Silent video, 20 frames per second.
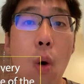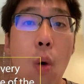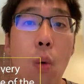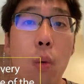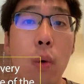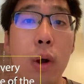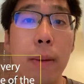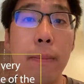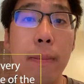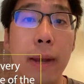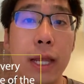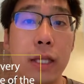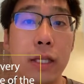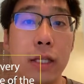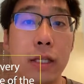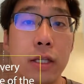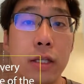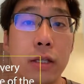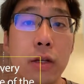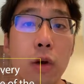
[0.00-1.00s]
We make
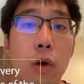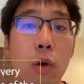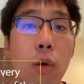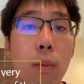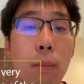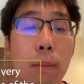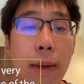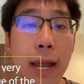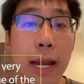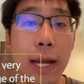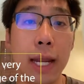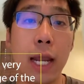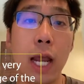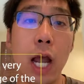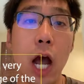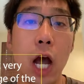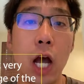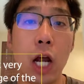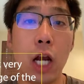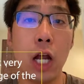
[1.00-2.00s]
so many
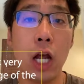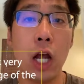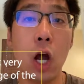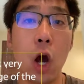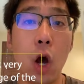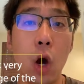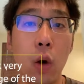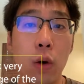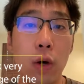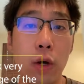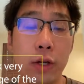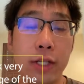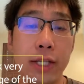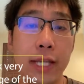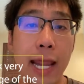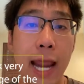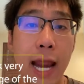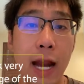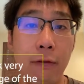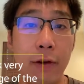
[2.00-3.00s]
online orders
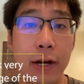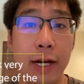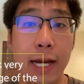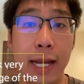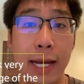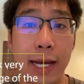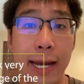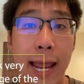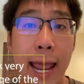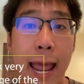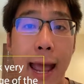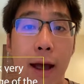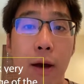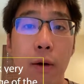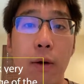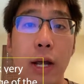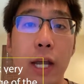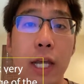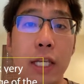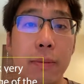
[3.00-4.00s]
every day
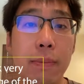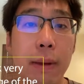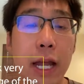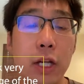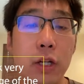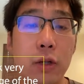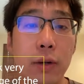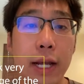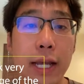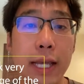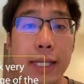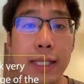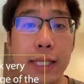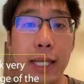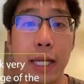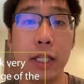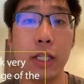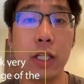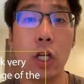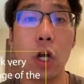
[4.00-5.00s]
now, especially
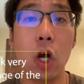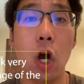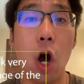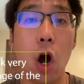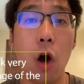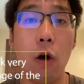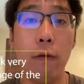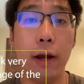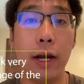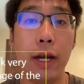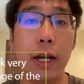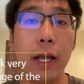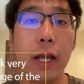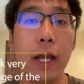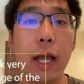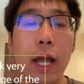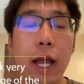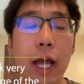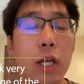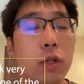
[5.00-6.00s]
since COVID.
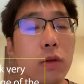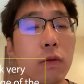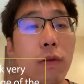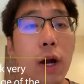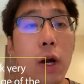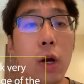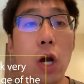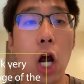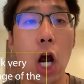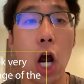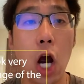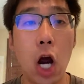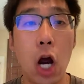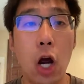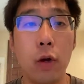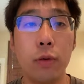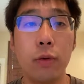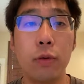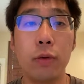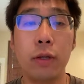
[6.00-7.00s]
It's very
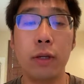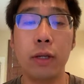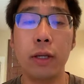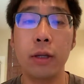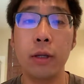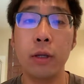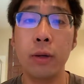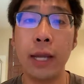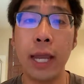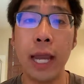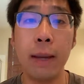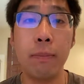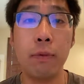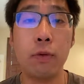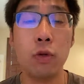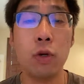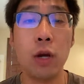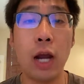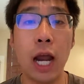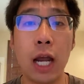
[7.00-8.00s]
hard to
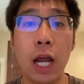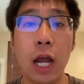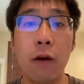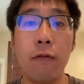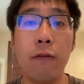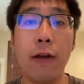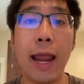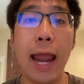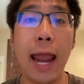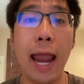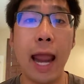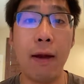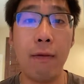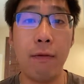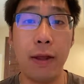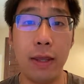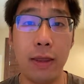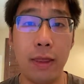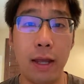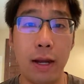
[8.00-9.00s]
keep track of
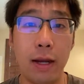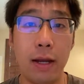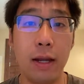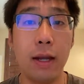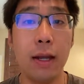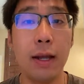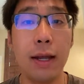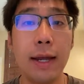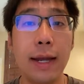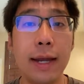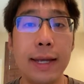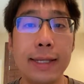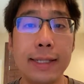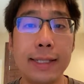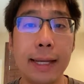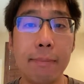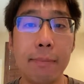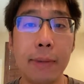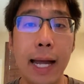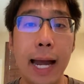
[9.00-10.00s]
everything.
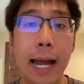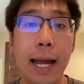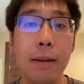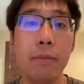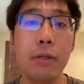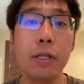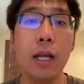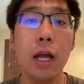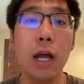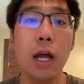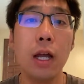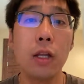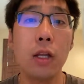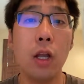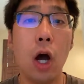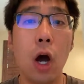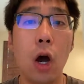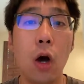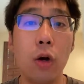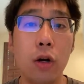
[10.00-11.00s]
Sometimes
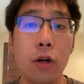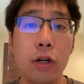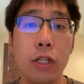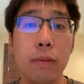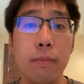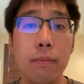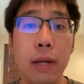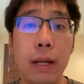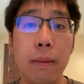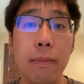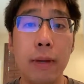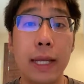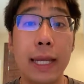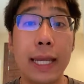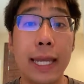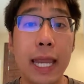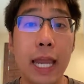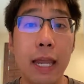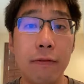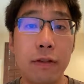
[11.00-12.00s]
the orders may be
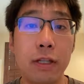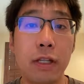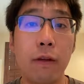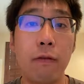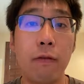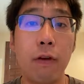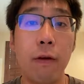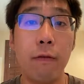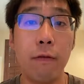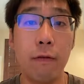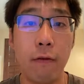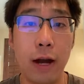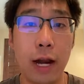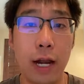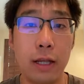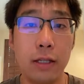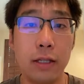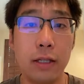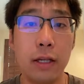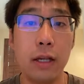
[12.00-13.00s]
gifts from
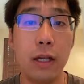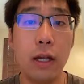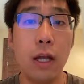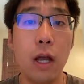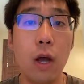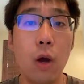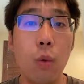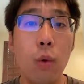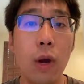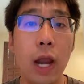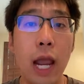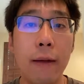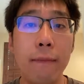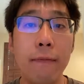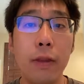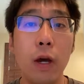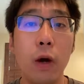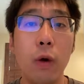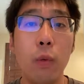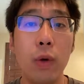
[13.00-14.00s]
friends. We have
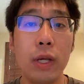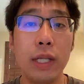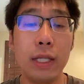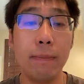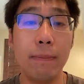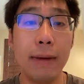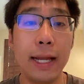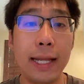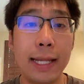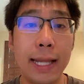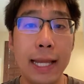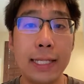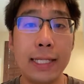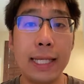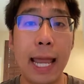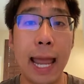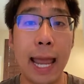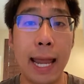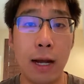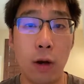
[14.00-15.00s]
no visibility
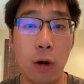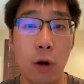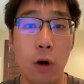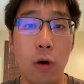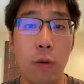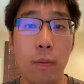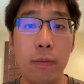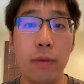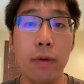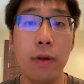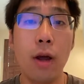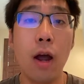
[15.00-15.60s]
at all.